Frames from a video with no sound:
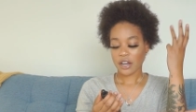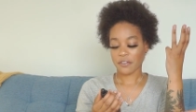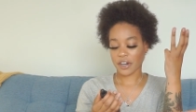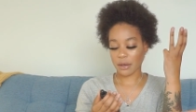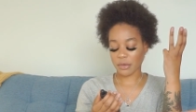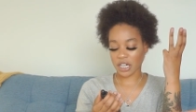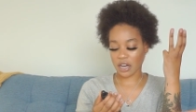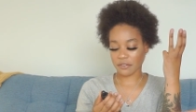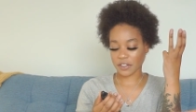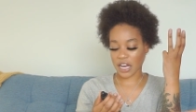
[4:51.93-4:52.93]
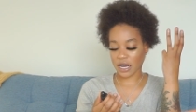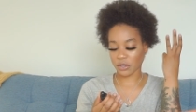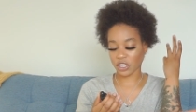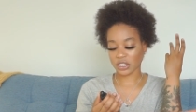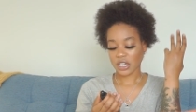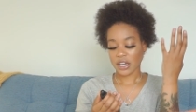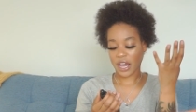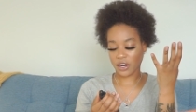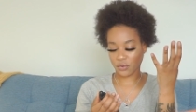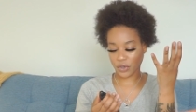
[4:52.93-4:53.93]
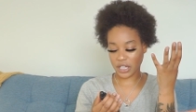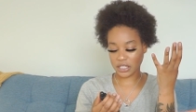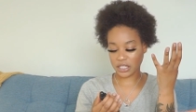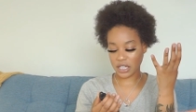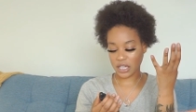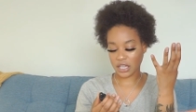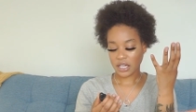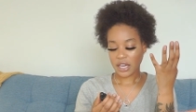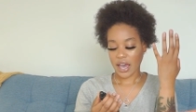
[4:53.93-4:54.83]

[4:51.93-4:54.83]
forget-me-not flowers, and green tea.